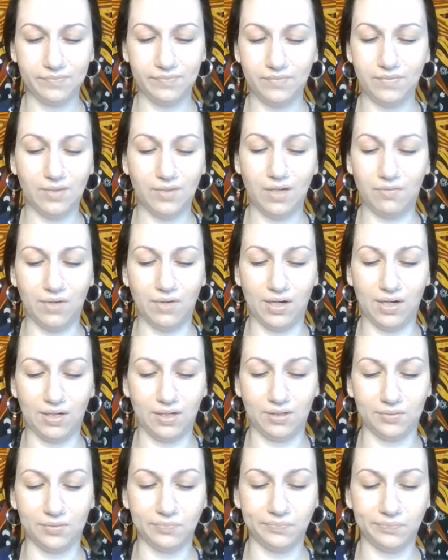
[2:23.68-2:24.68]
Not right
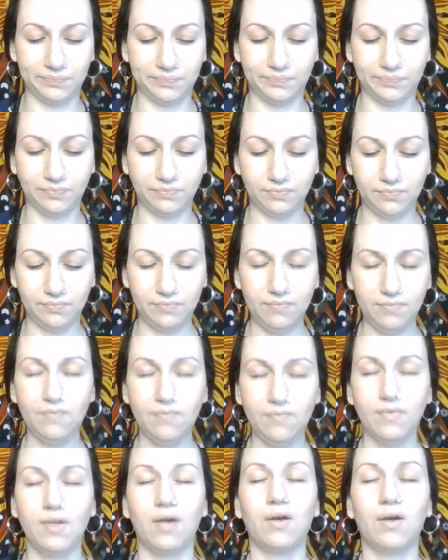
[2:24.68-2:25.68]
now.
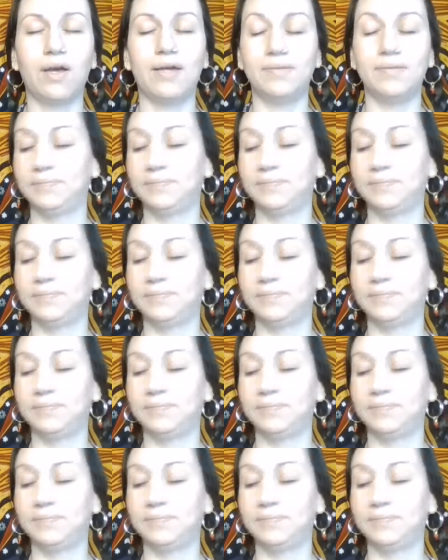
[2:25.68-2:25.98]
Okay.